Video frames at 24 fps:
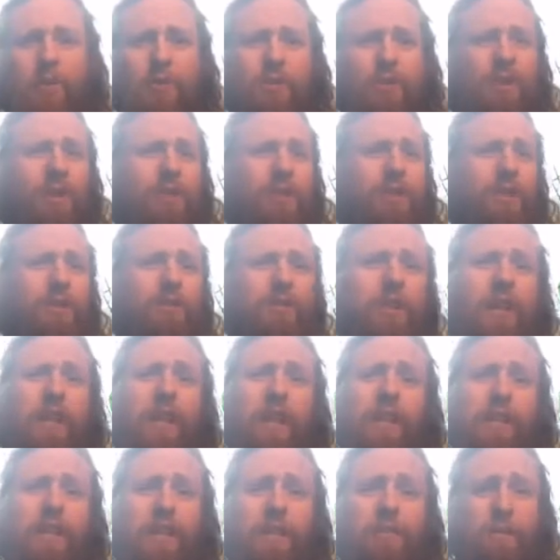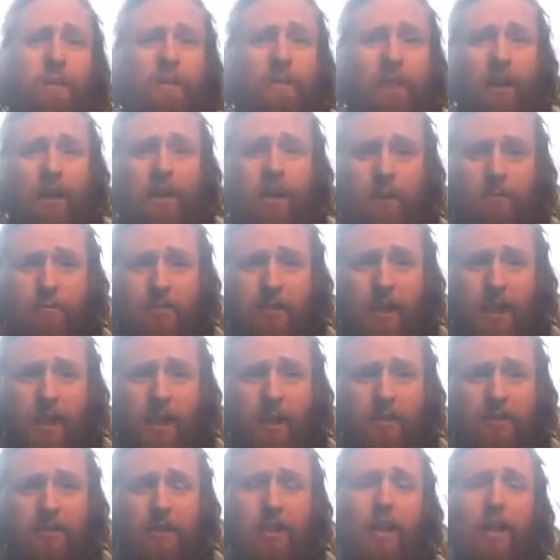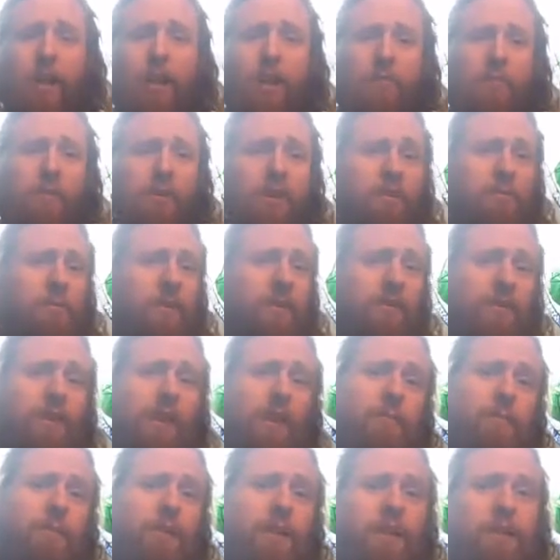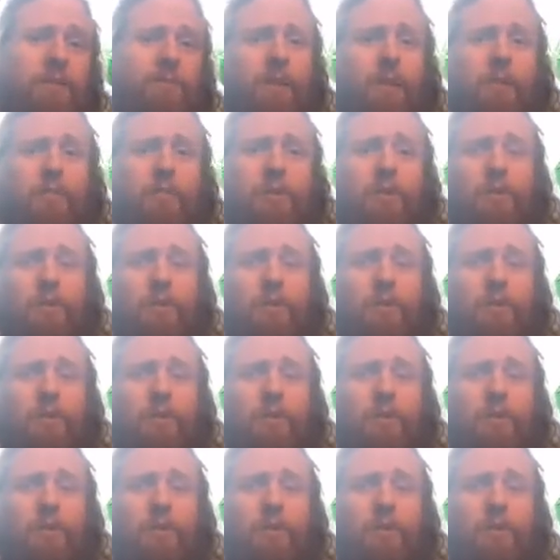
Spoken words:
You know, they tried not to let me be in Cub Scouts because my family didn't make me go